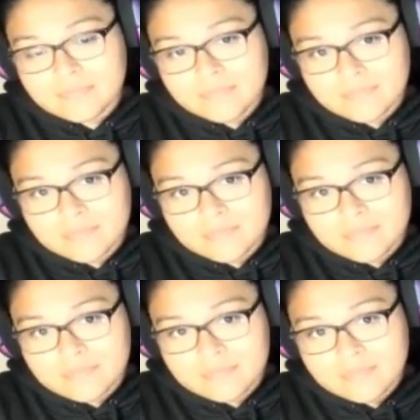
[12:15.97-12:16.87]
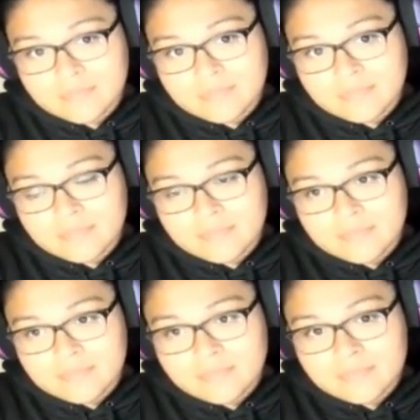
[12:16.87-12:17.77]

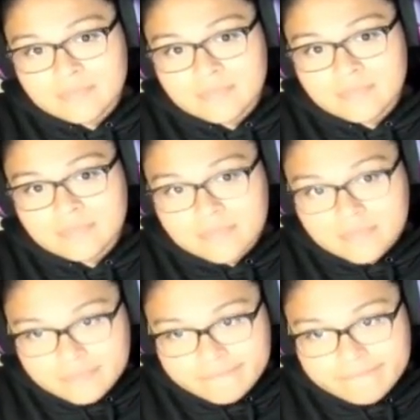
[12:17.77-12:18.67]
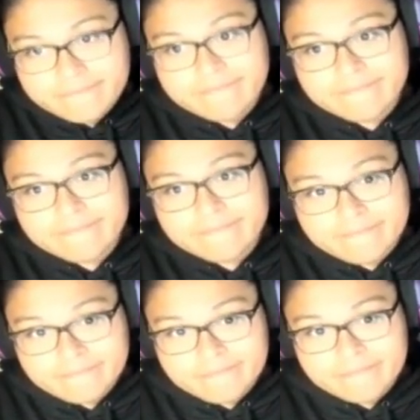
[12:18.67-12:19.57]

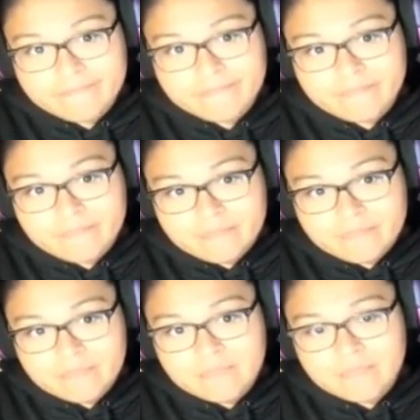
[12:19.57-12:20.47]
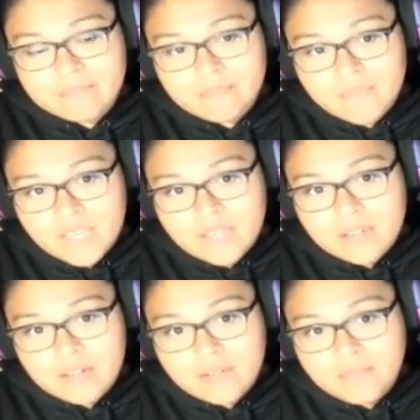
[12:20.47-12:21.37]

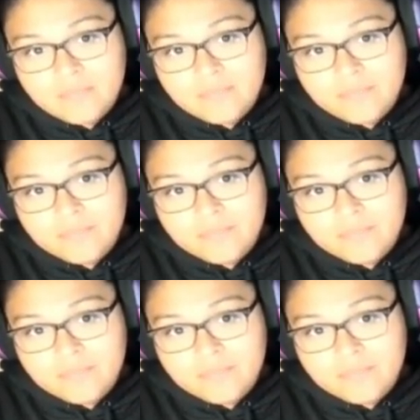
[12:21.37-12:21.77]
(silent)